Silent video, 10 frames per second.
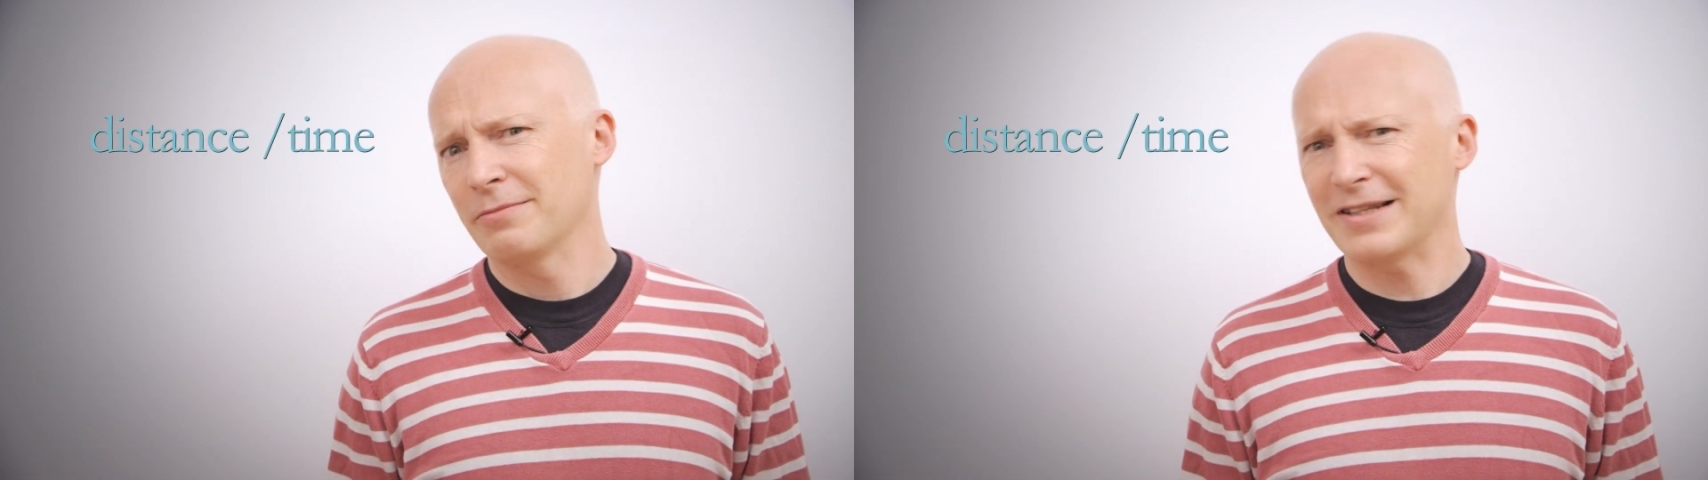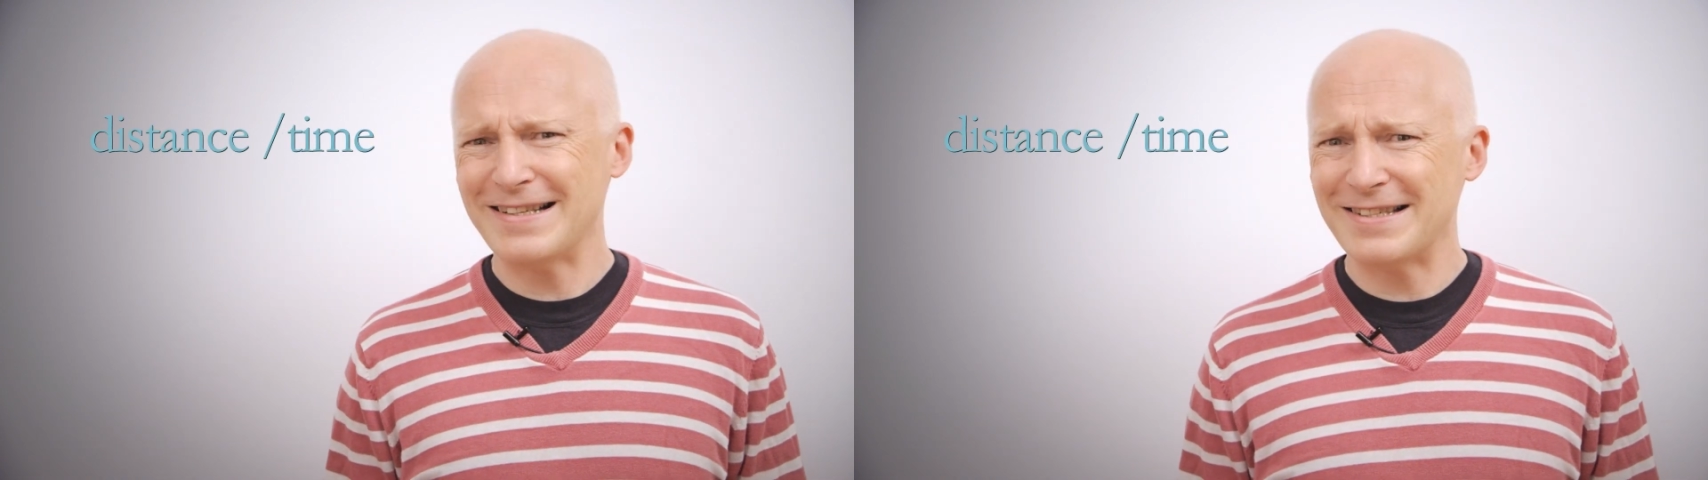
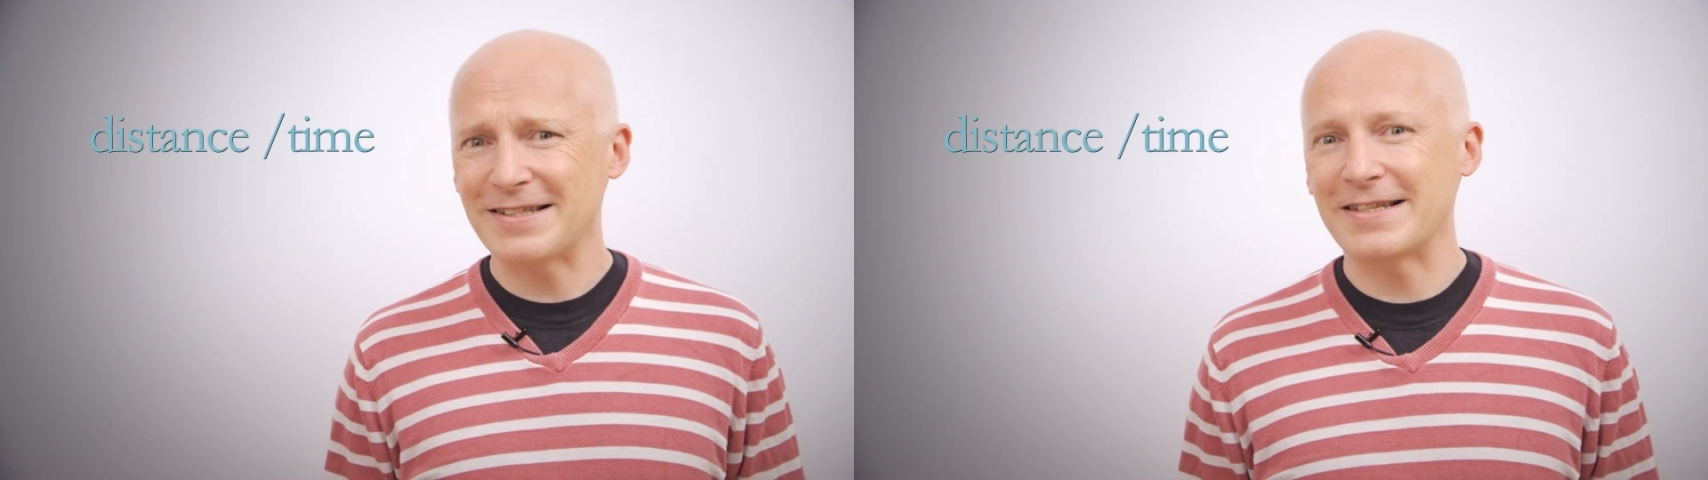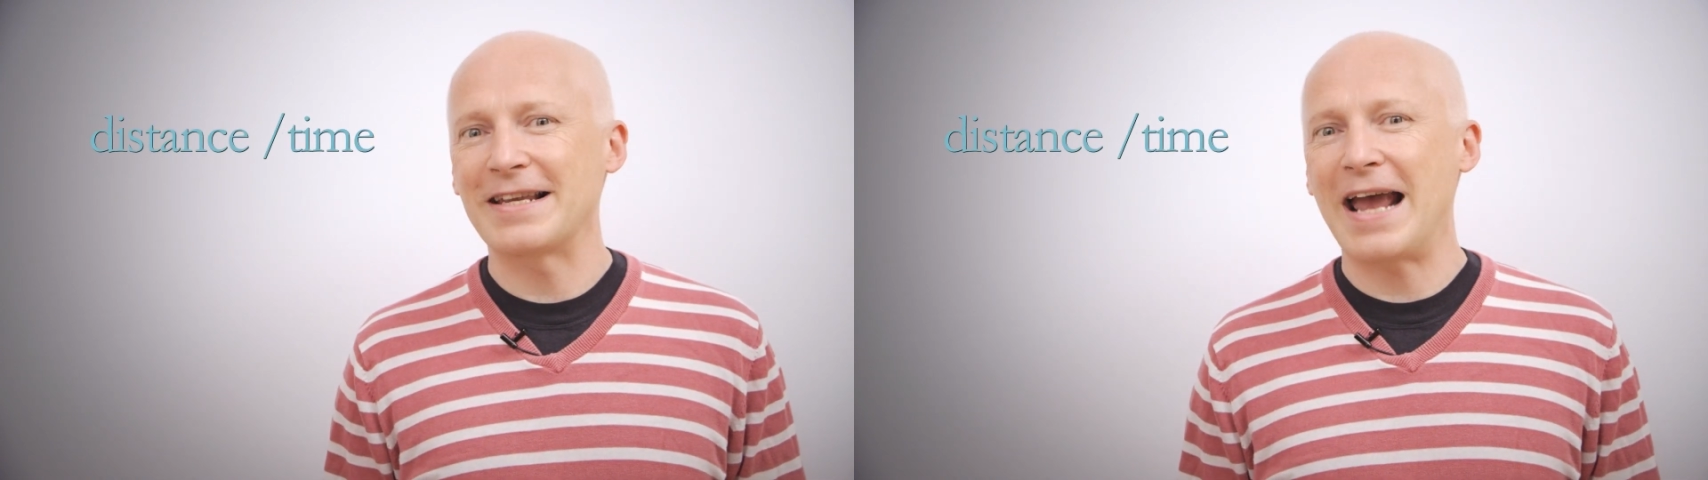but that's
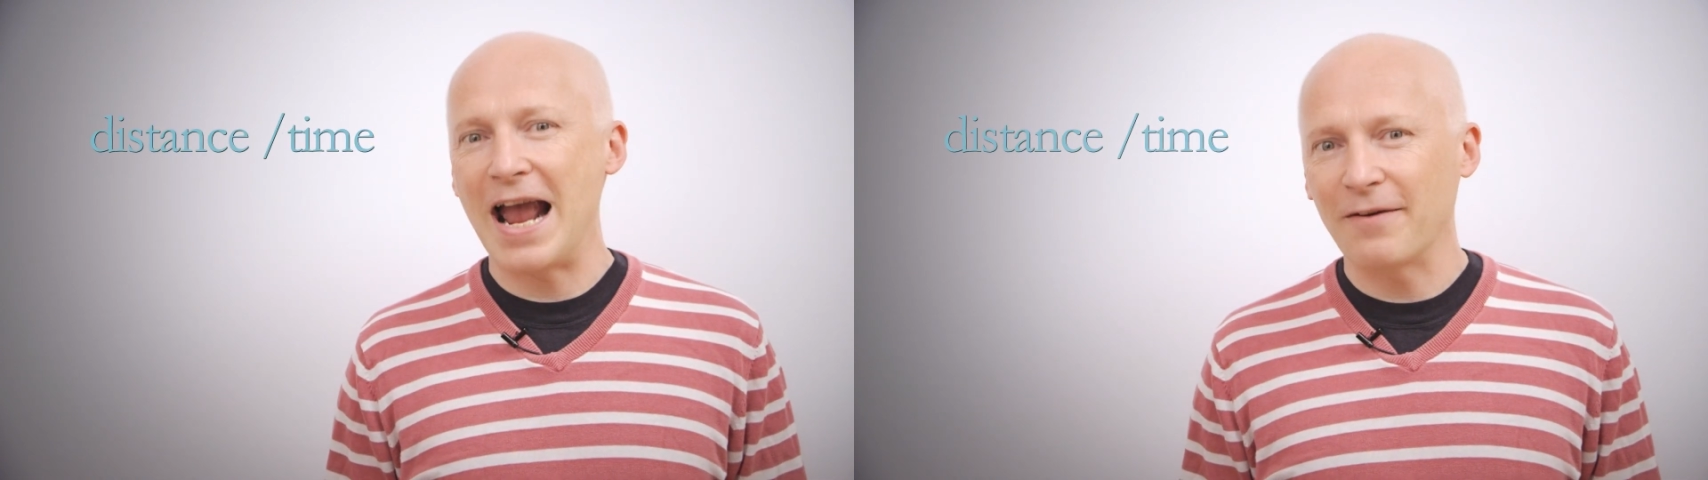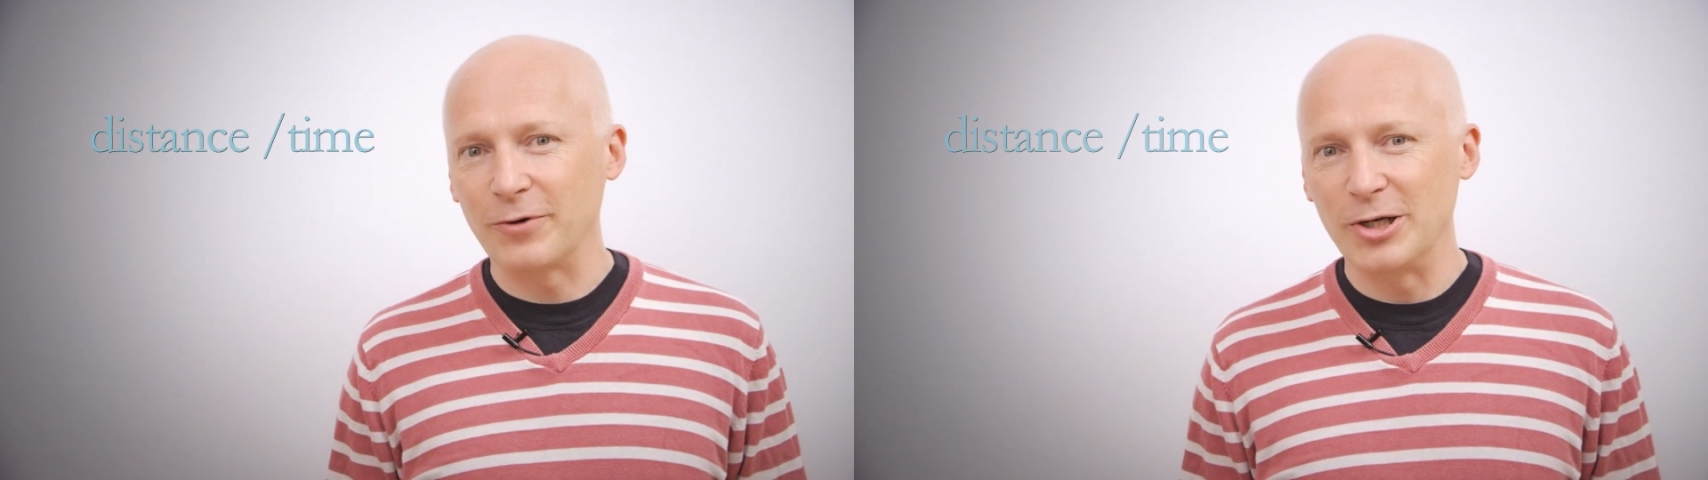just an
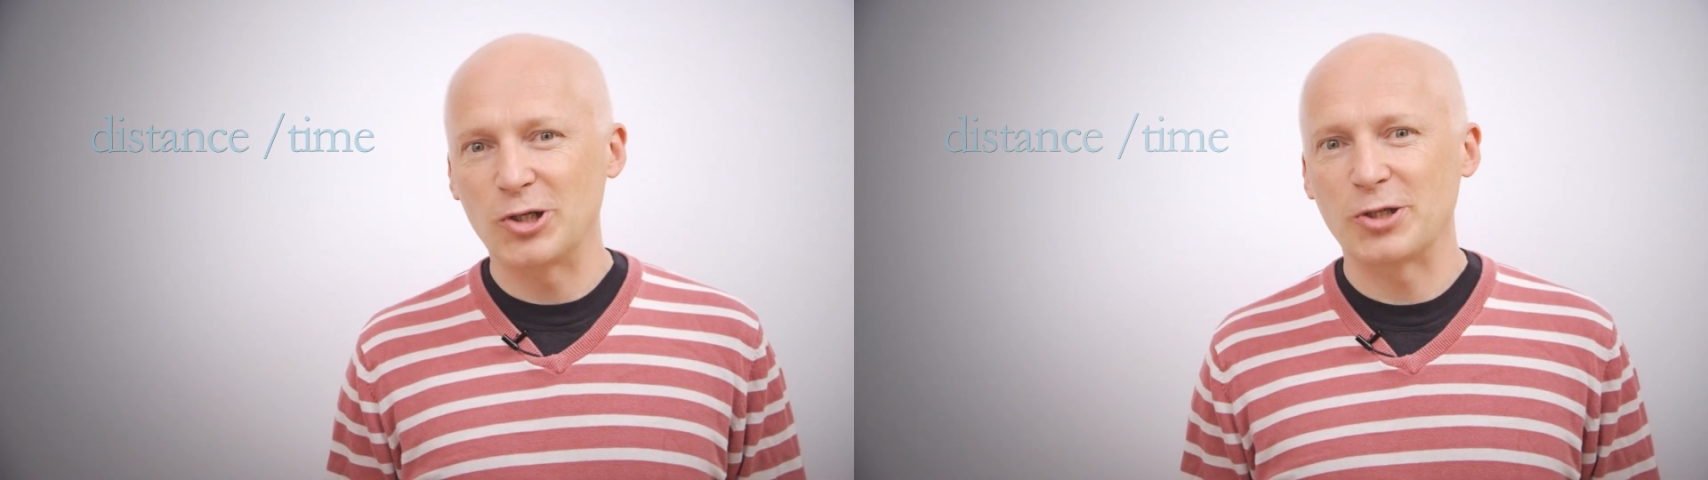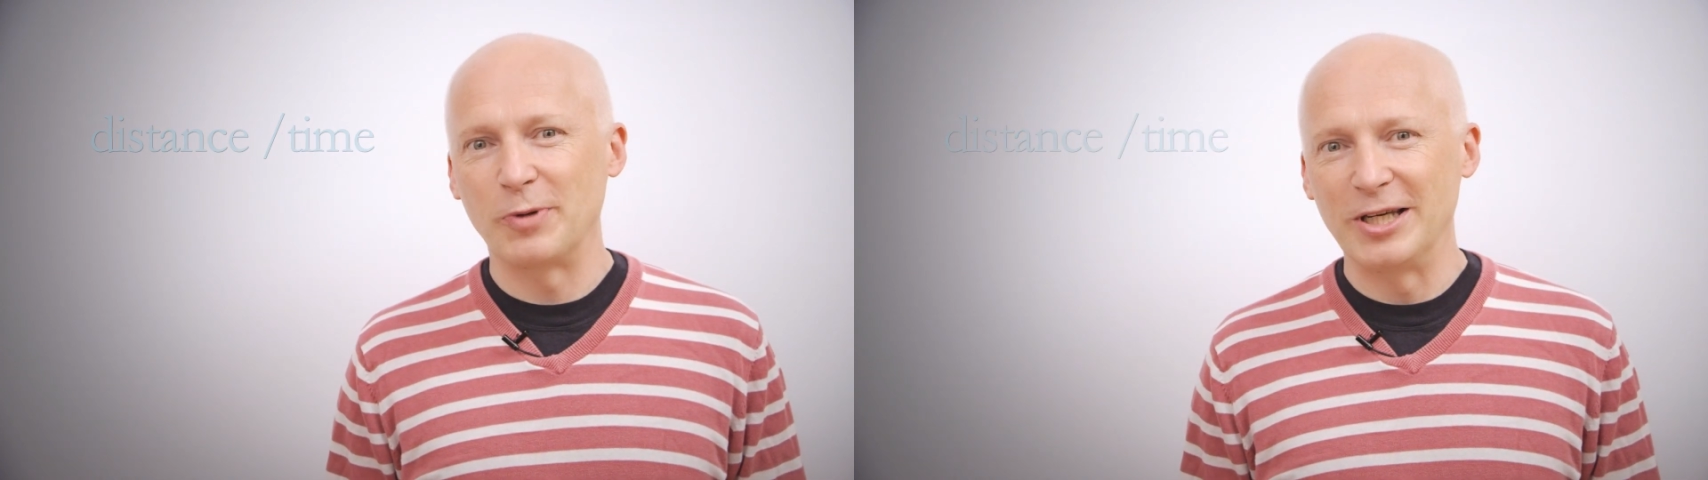
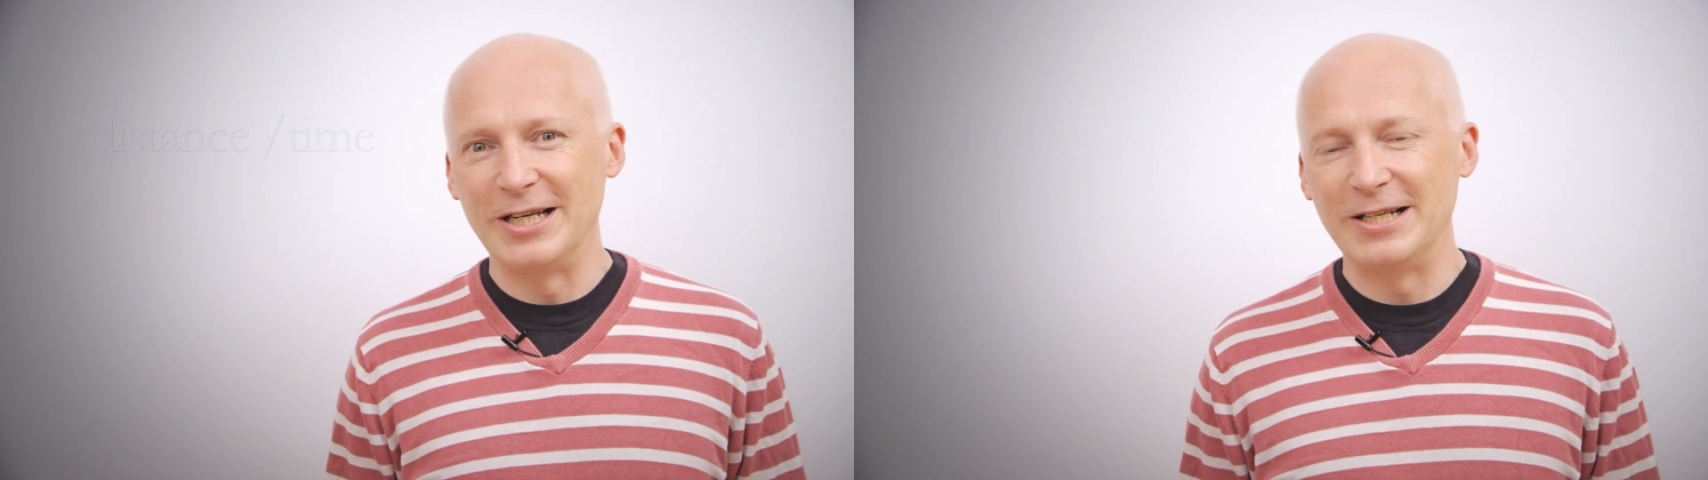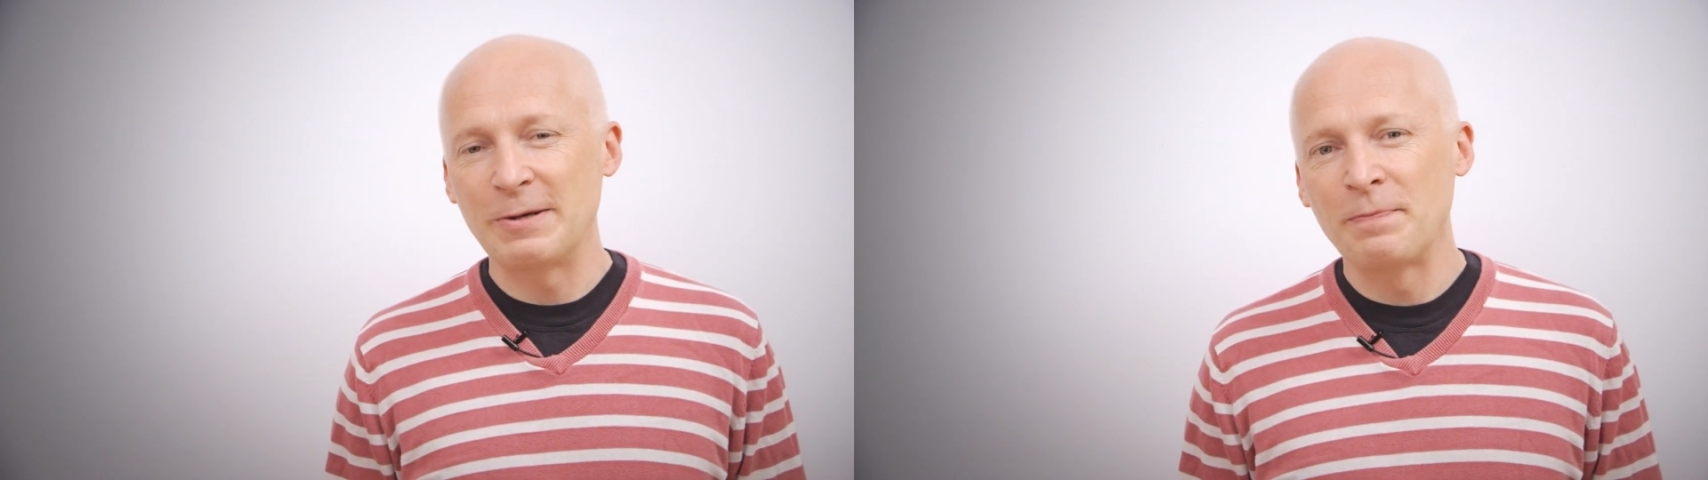average
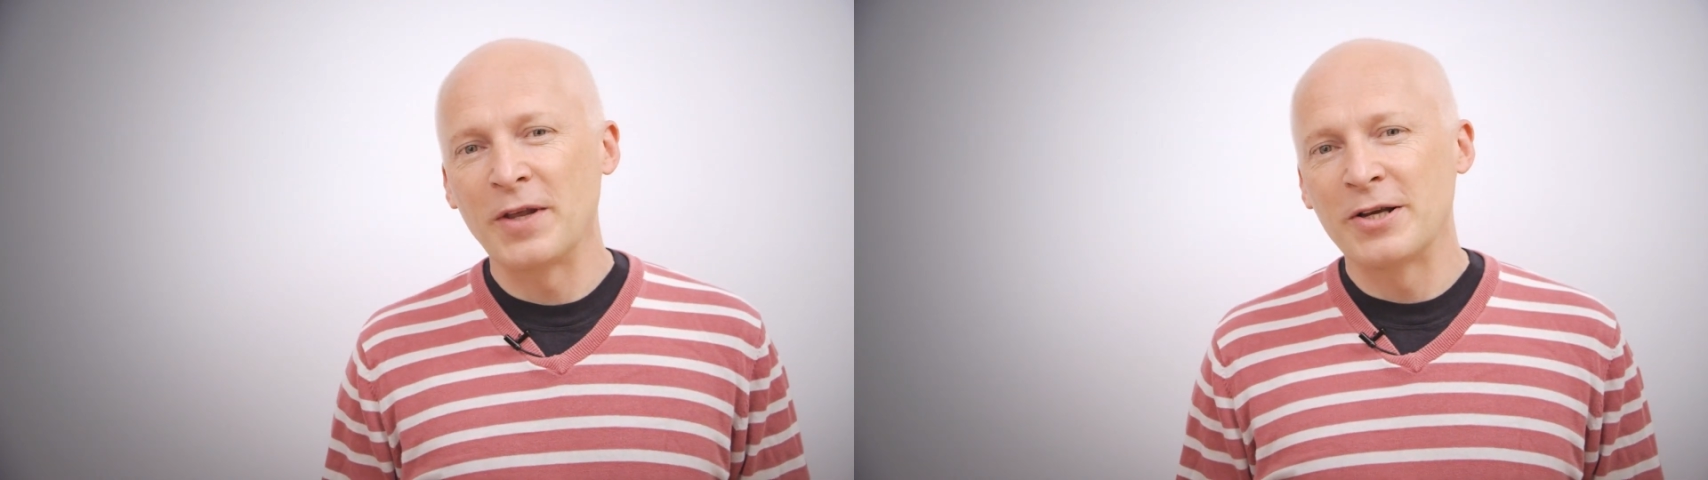speed.